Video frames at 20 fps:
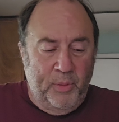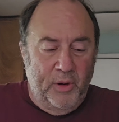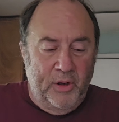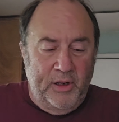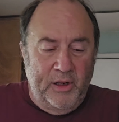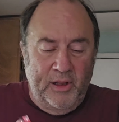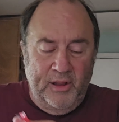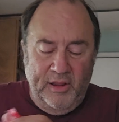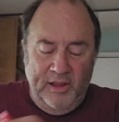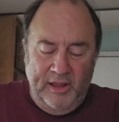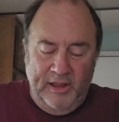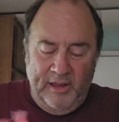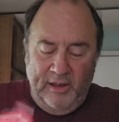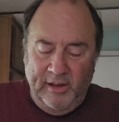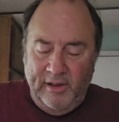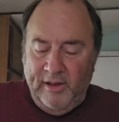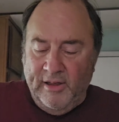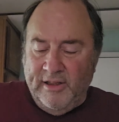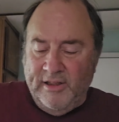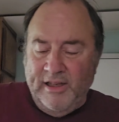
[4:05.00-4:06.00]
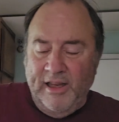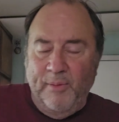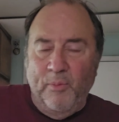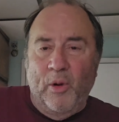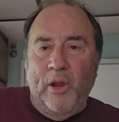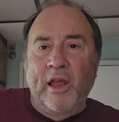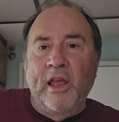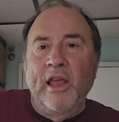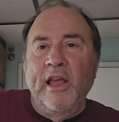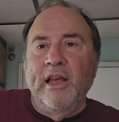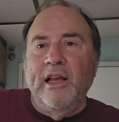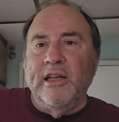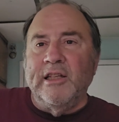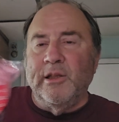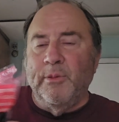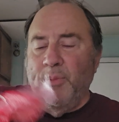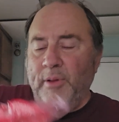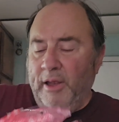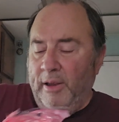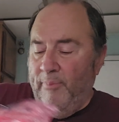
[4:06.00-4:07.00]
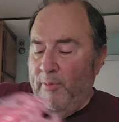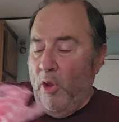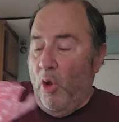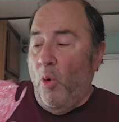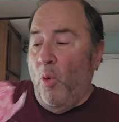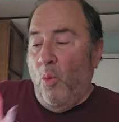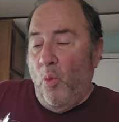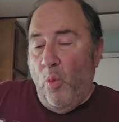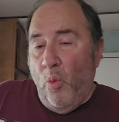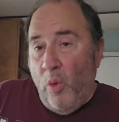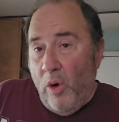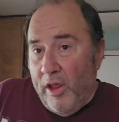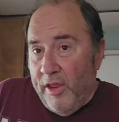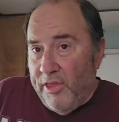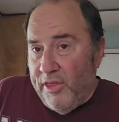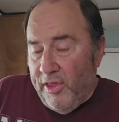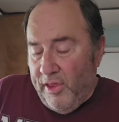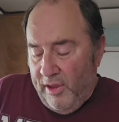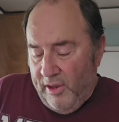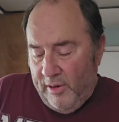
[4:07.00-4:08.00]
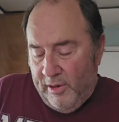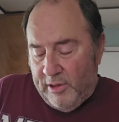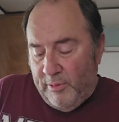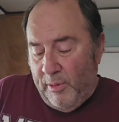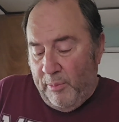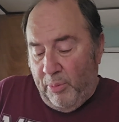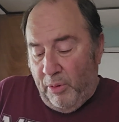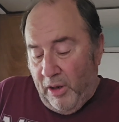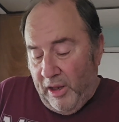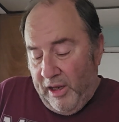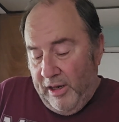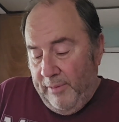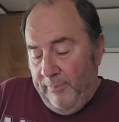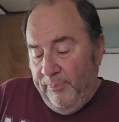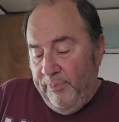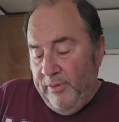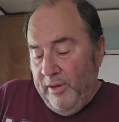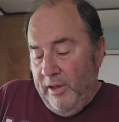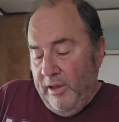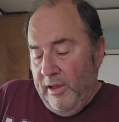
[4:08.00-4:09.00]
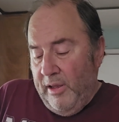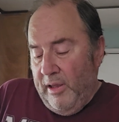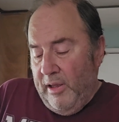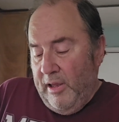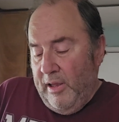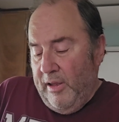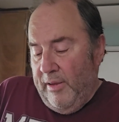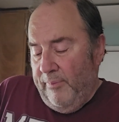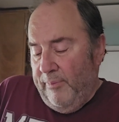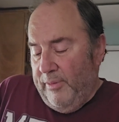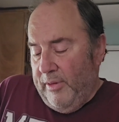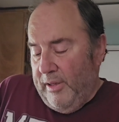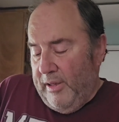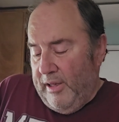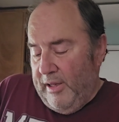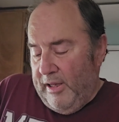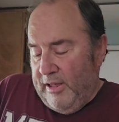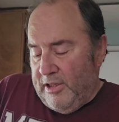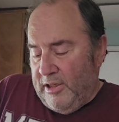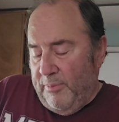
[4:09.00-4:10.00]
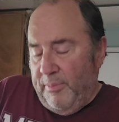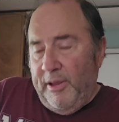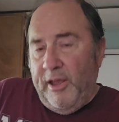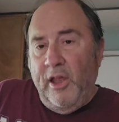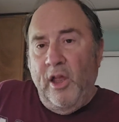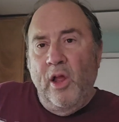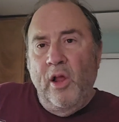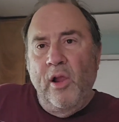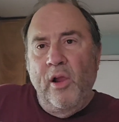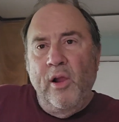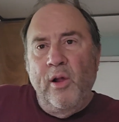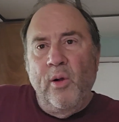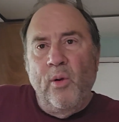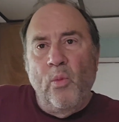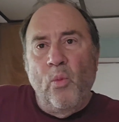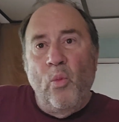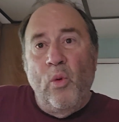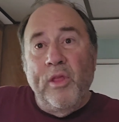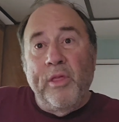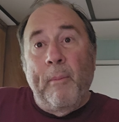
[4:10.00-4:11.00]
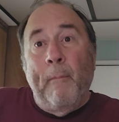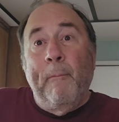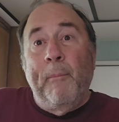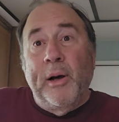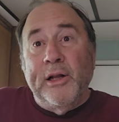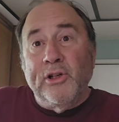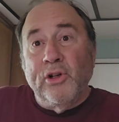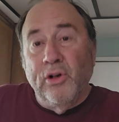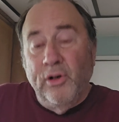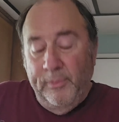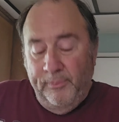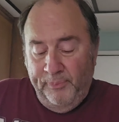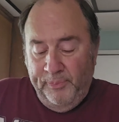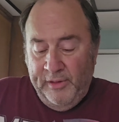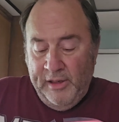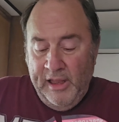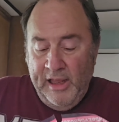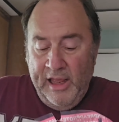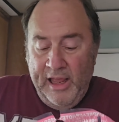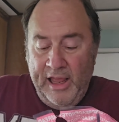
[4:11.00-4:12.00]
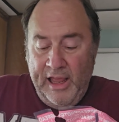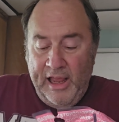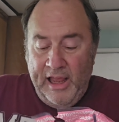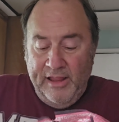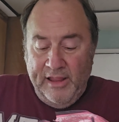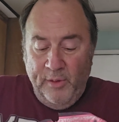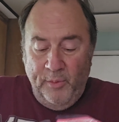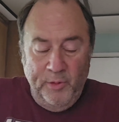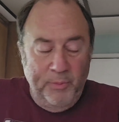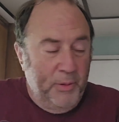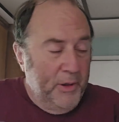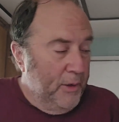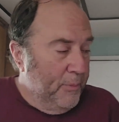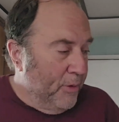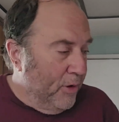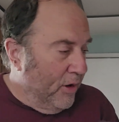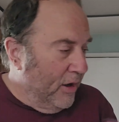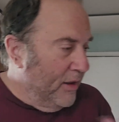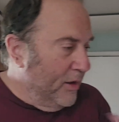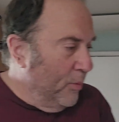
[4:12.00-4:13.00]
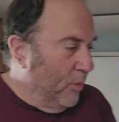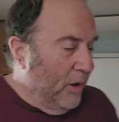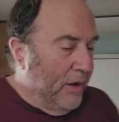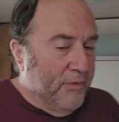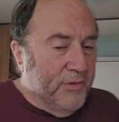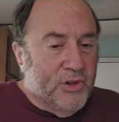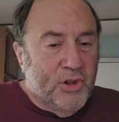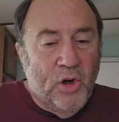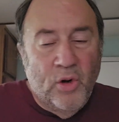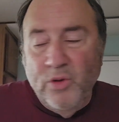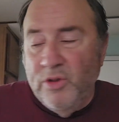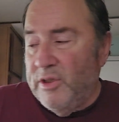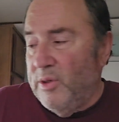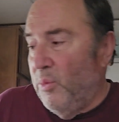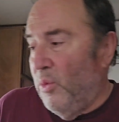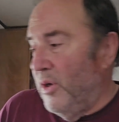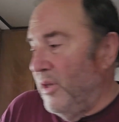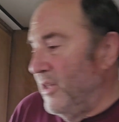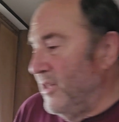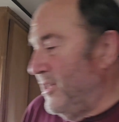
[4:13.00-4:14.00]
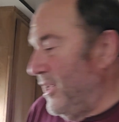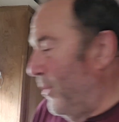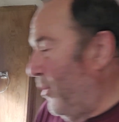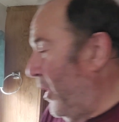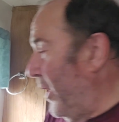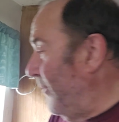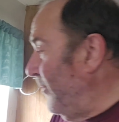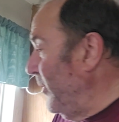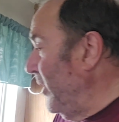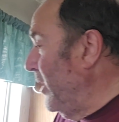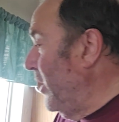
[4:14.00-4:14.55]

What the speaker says: put the same way. This will be plain. It's going to be with butter, and then with peanut butter, and then we'll have a toasted one the same way.